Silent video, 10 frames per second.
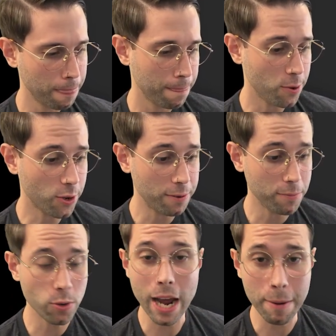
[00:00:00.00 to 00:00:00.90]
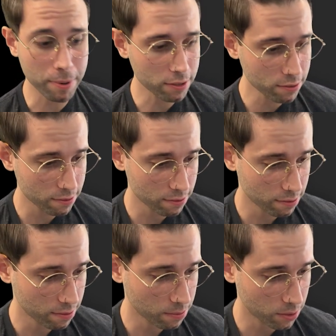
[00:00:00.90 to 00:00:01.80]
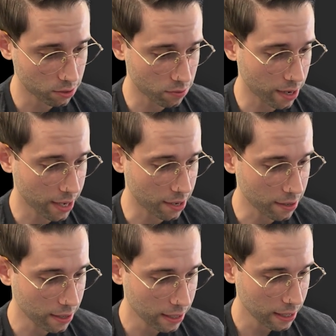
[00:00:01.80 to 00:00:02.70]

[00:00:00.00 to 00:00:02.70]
You can mute outputs, which is right here.